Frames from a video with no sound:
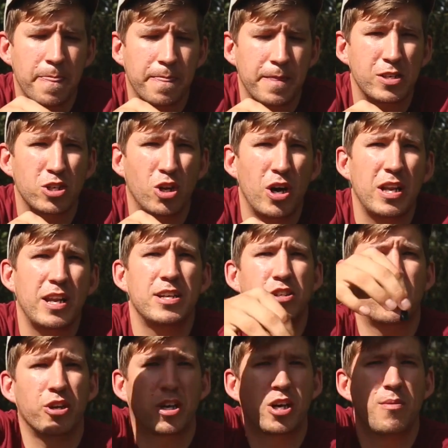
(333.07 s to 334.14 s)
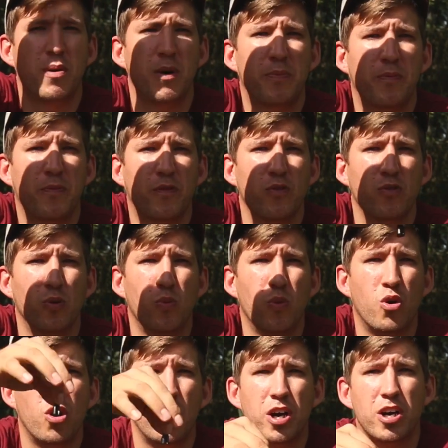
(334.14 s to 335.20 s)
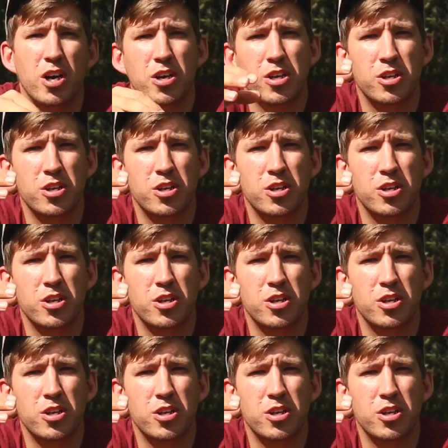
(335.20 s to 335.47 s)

this light lead's going to come up through the water,